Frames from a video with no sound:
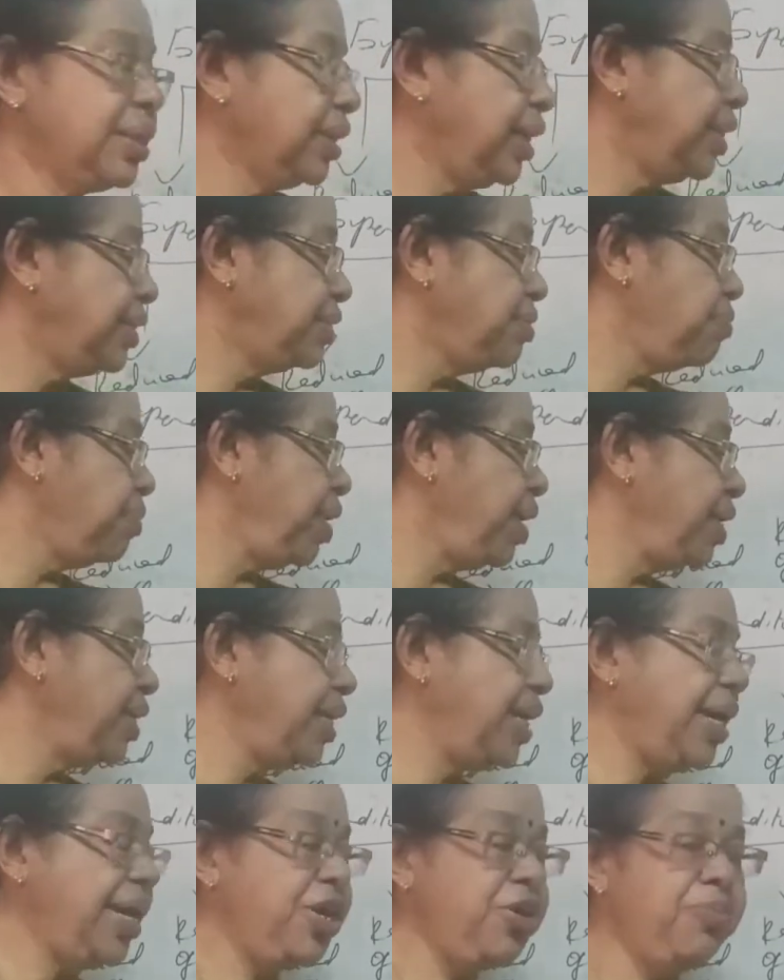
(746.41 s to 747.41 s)
That's the
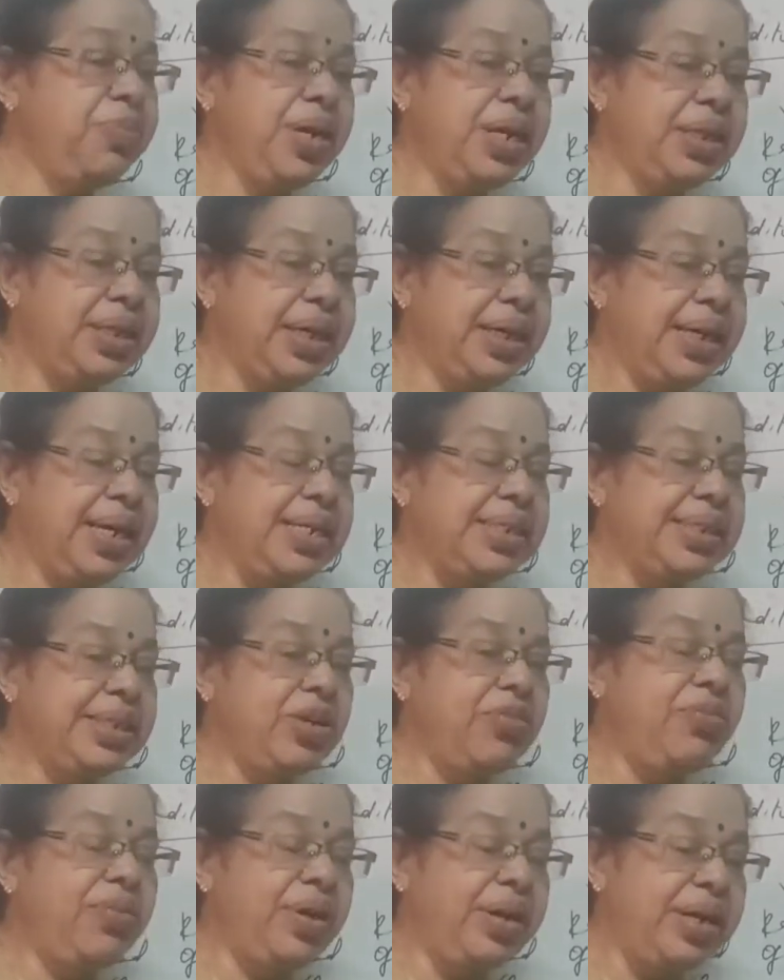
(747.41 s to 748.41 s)
main aim in the case
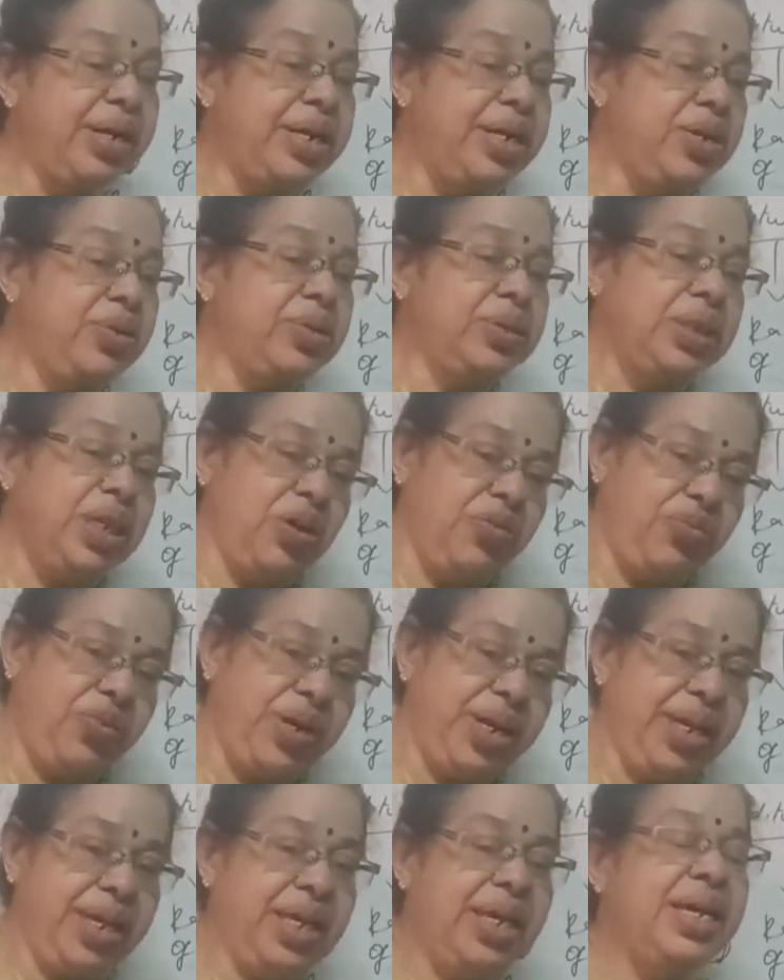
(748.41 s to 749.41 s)
of reduce
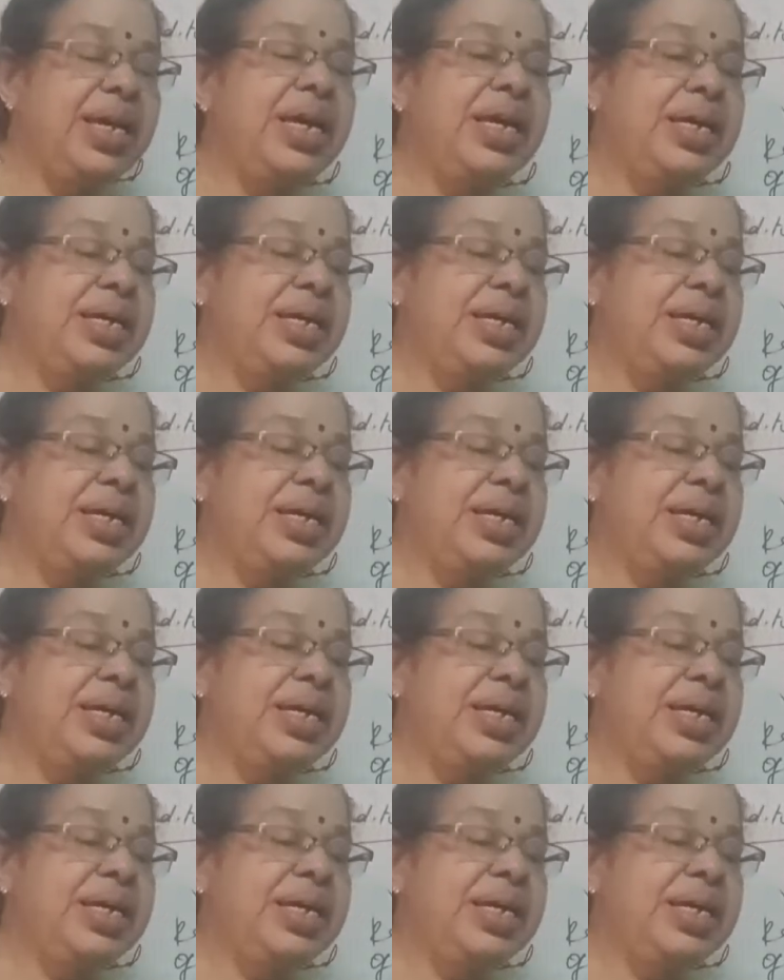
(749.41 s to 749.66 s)
FD.